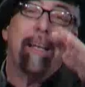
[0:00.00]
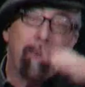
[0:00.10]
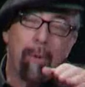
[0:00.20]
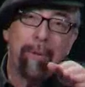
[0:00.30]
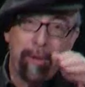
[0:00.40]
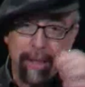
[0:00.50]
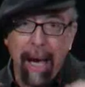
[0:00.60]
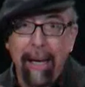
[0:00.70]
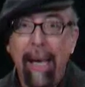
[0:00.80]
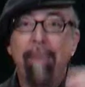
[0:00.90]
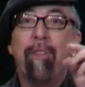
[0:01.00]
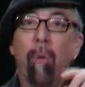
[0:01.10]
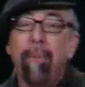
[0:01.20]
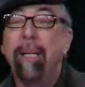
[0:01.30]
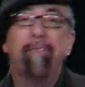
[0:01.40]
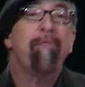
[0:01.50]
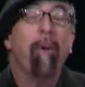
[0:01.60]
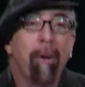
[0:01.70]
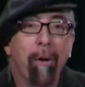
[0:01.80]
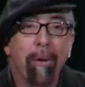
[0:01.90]
the woman who's standing if the woman in the
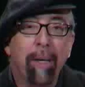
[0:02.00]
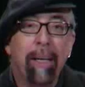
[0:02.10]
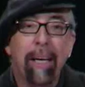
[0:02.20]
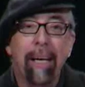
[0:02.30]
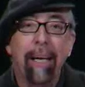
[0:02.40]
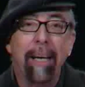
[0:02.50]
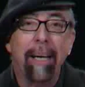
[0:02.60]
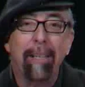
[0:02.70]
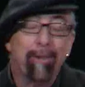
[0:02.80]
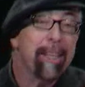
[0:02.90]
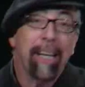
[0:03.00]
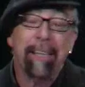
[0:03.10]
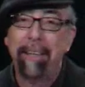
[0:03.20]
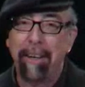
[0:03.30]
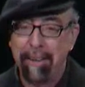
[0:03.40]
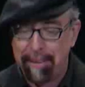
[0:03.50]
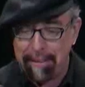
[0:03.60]
photo is related to her.